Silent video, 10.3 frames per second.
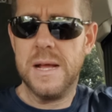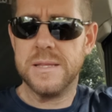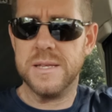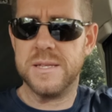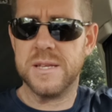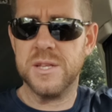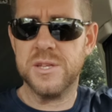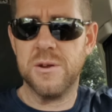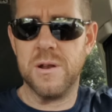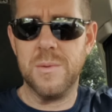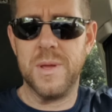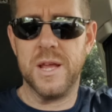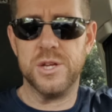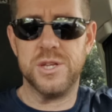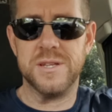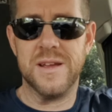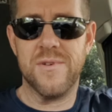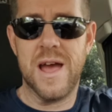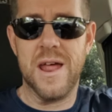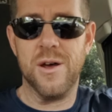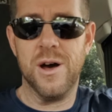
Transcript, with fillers: This is concerning because she's never had it